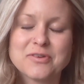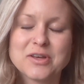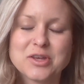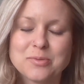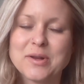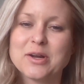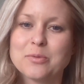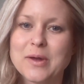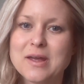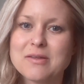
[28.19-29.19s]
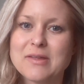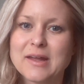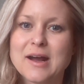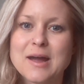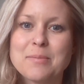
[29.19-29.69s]
human hair wig
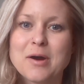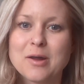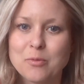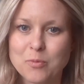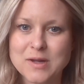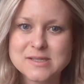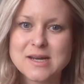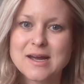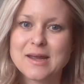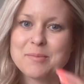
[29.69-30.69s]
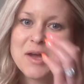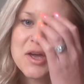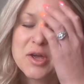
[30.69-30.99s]
that I bought one time